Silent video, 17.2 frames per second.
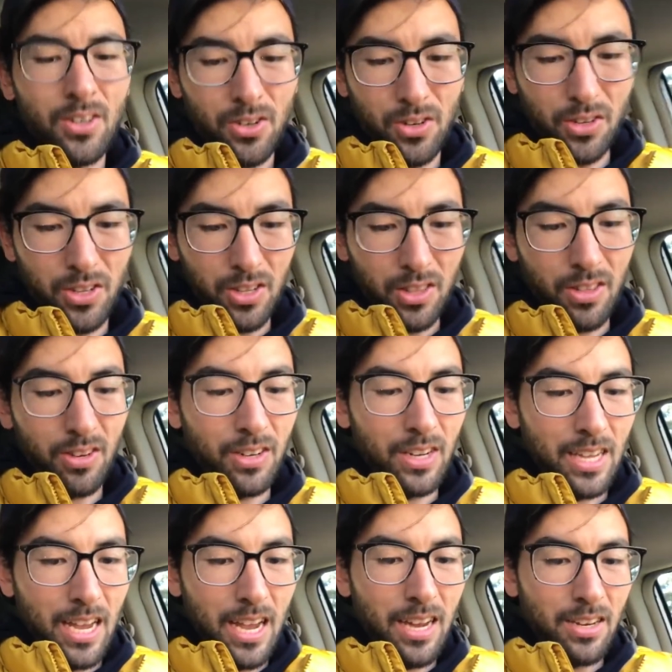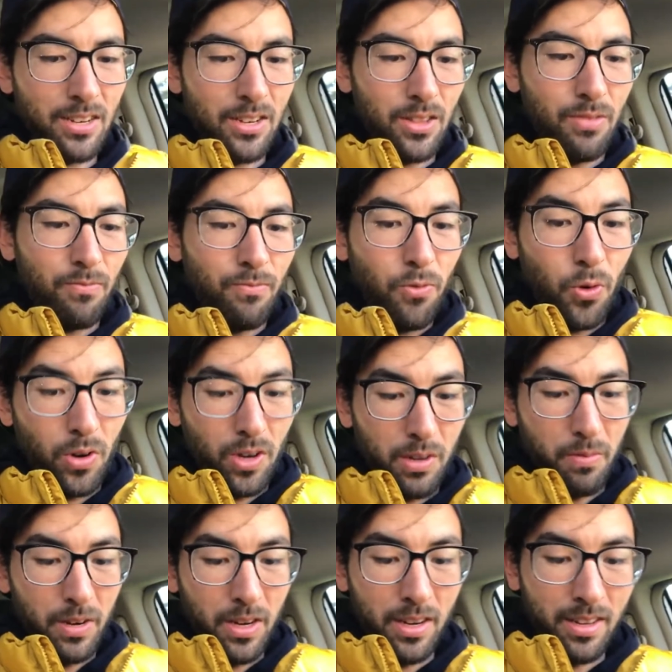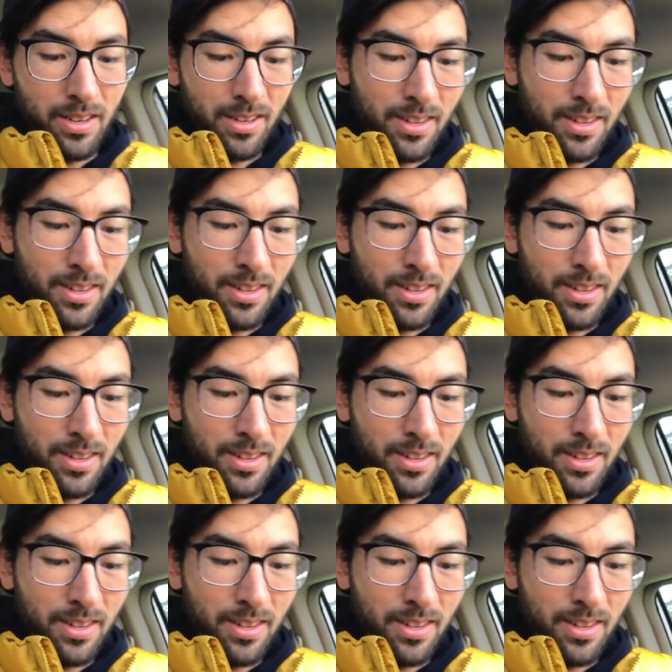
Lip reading: or is it 38 to 41?